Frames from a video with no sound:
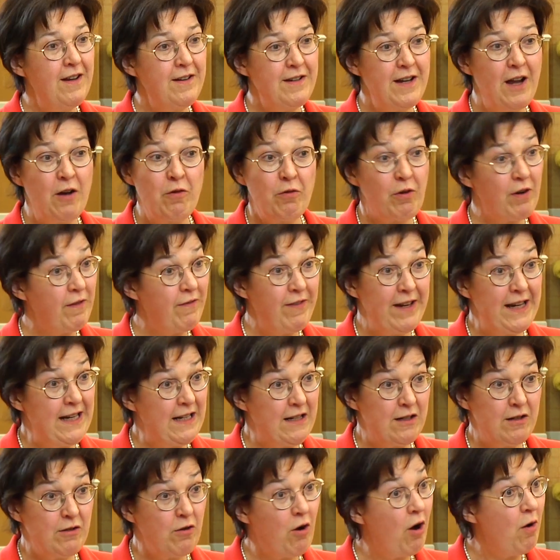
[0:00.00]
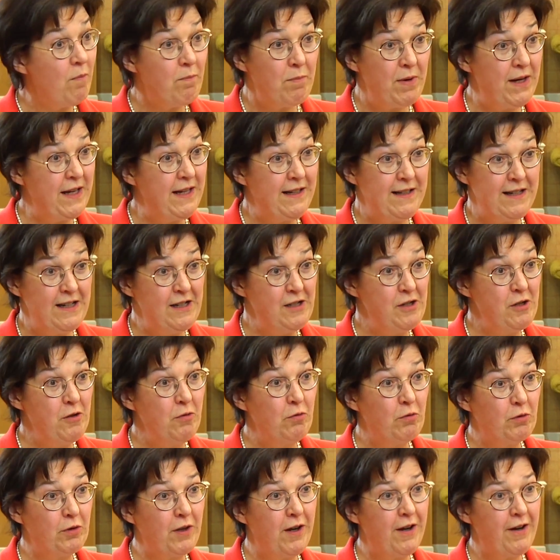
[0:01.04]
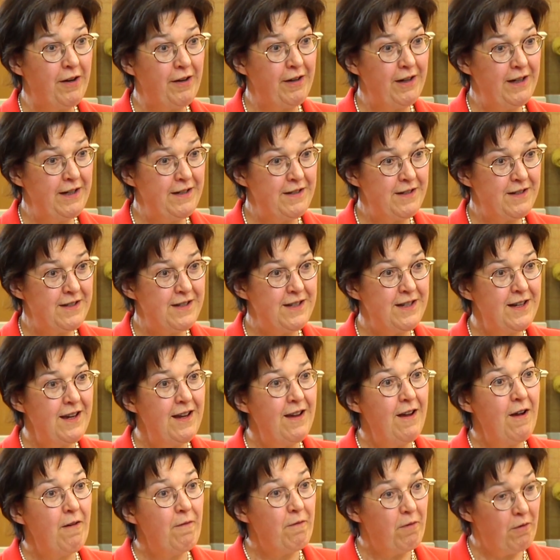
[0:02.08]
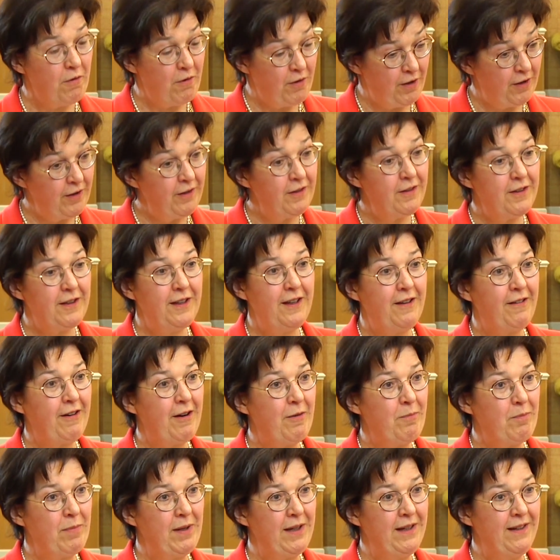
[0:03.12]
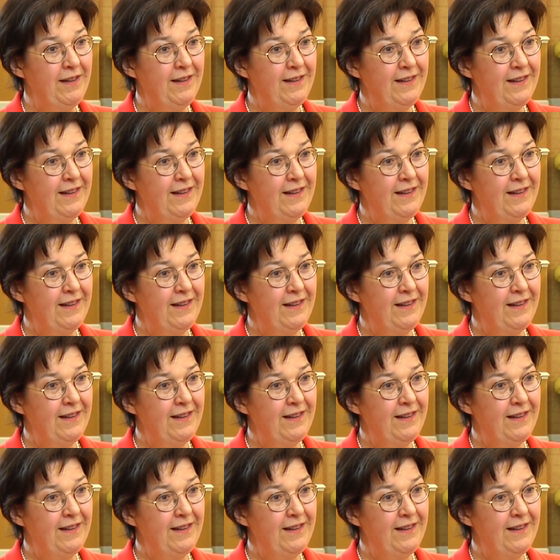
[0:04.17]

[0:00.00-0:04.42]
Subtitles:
now revealed completely new targets for therapy.